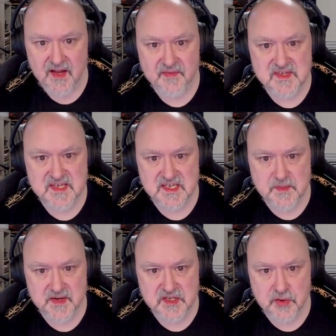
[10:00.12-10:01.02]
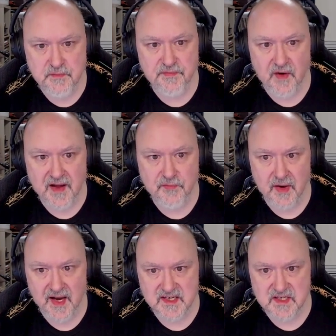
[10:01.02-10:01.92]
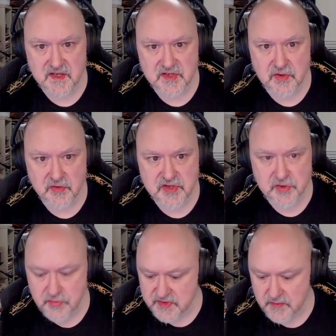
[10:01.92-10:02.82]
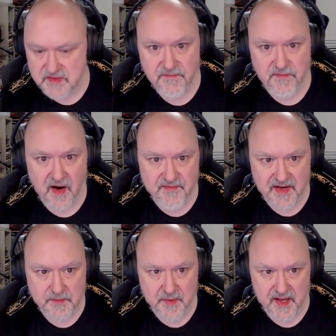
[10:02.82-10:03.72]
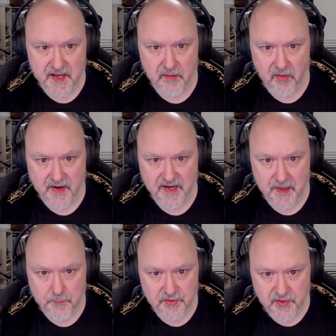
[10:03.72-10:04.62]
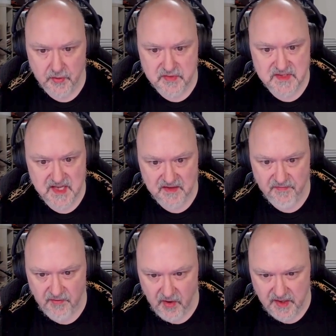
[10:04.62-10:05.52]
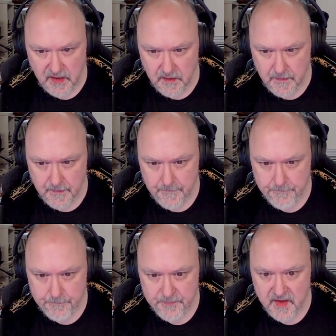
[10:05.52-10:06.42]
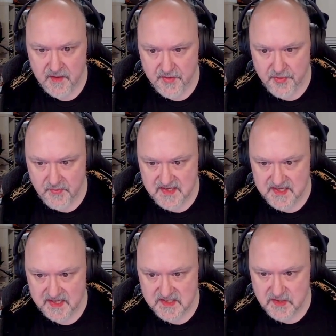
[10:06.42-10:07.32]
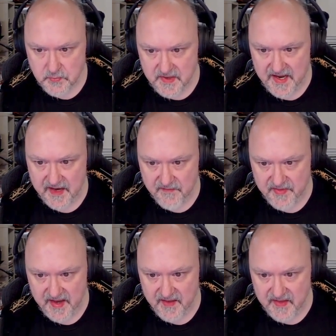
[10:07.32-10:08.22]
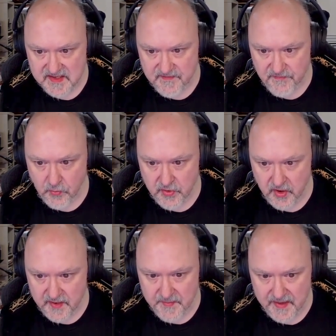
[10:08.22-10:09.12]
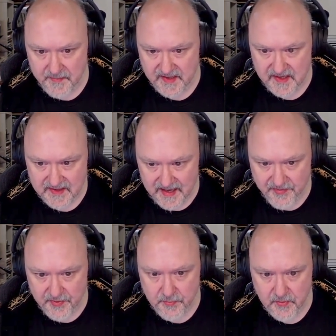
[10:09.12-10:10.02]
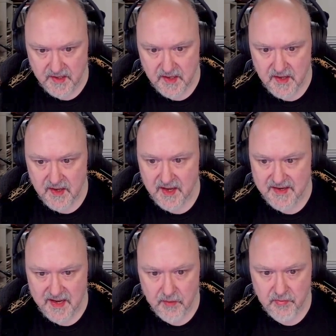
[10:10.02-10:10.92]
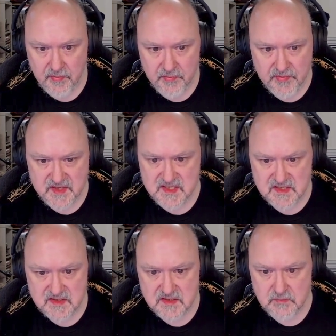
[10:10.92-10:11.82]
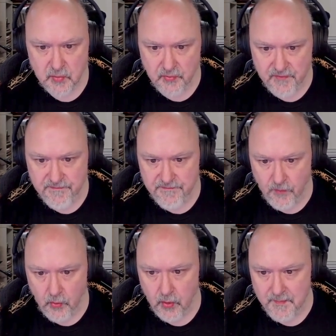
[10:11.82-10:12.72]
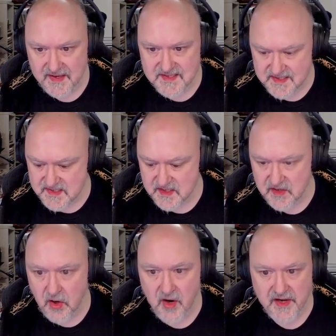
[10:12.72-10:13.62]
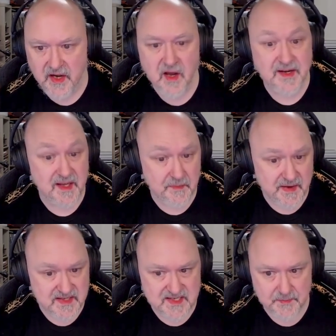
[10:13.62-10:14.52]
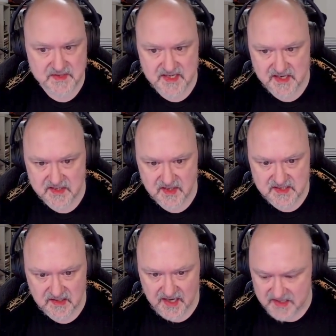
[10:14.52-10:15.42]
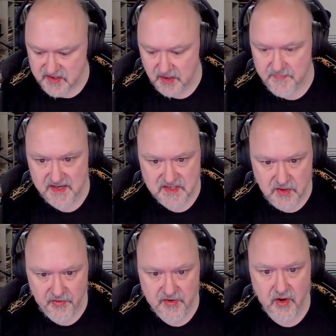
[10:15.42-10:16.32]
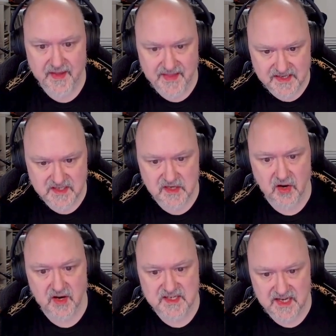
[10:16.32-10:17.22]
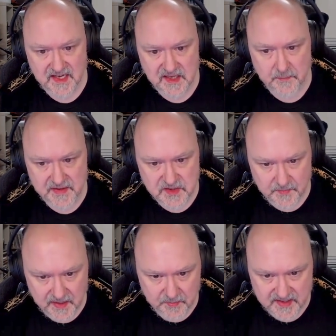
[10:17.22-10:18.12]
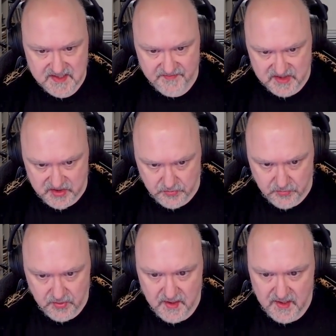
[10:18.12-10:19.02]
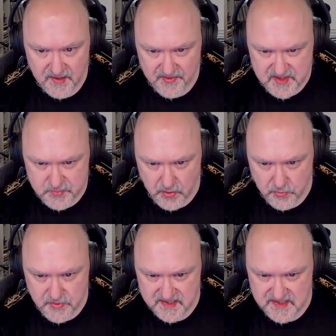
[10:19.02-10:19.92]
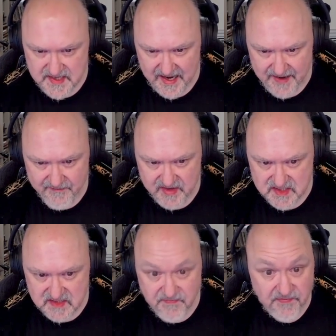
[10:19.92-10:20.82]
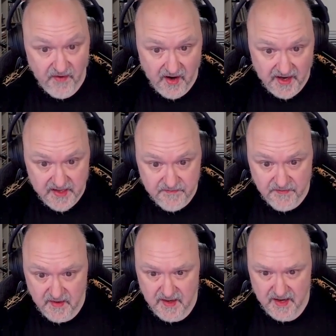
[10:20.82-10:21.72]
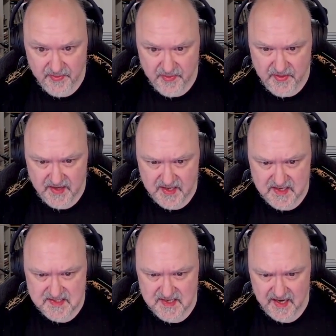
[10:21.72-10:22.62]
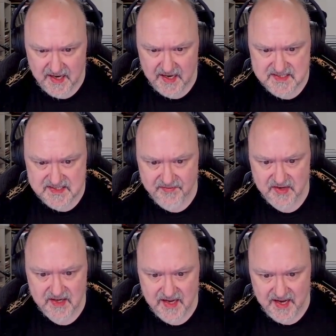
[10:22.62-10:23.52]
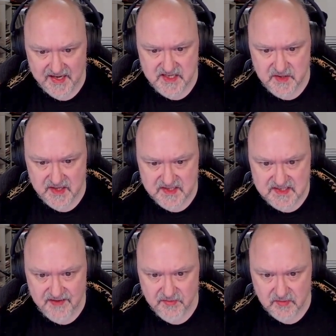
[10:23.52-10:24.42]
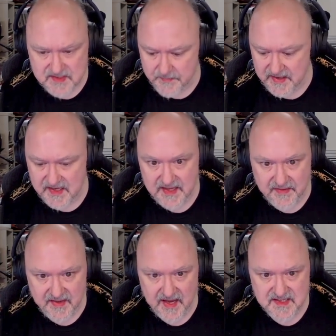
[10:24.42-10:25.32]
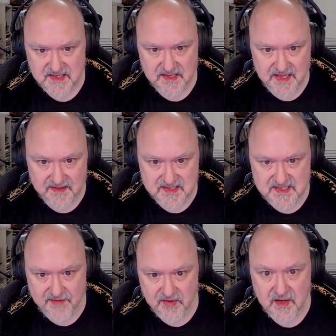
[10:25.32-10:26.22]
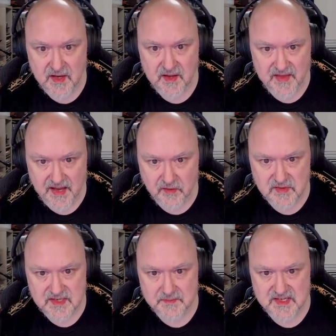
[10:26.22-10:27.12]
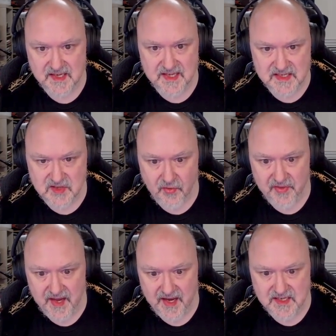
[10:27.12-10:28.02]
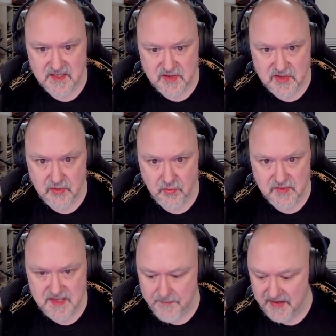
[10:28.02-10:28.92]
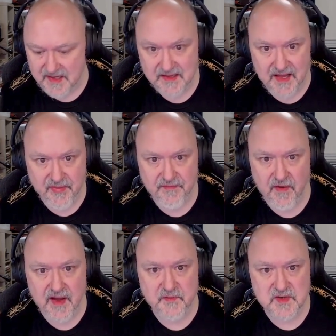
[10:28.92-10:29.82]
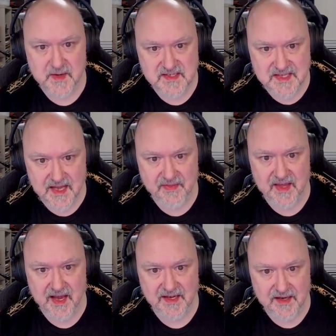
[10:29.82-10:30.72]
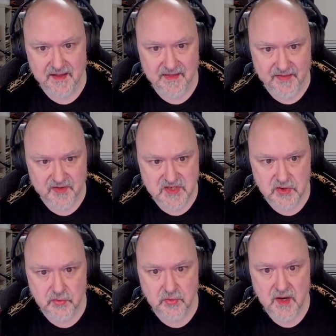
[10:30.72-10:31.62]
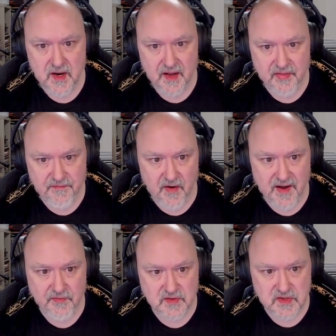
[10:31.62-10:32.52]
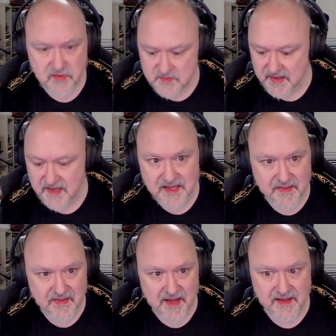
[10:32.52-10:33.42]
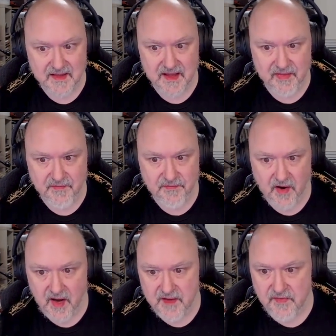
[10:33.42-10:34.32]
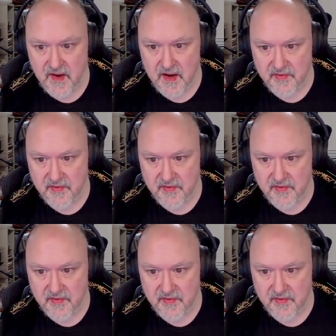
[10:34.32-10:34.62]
This has to be 2, 5, or 8, and it's not 2, so it's a 5, 8 pair lining up with those. That's fine. The 3 takes 3 out of there. That's a 4-9 pair, making that the 3. And now this is, well, the 4 makes this the 9. Nearly made the same mistake as I did last time. That's not the 9. That's the 9 taking the pencil mark place of a 2. This row doesn't have its 5. And these are 7 and 8. And the 7 looks up making that the 8 and that the 7. The 8 looks up saying that's not the 8. The 2 looks up making that the 5, which makes that the 8 and that the 2. And the 5 looks across making that the 8 and that the 5.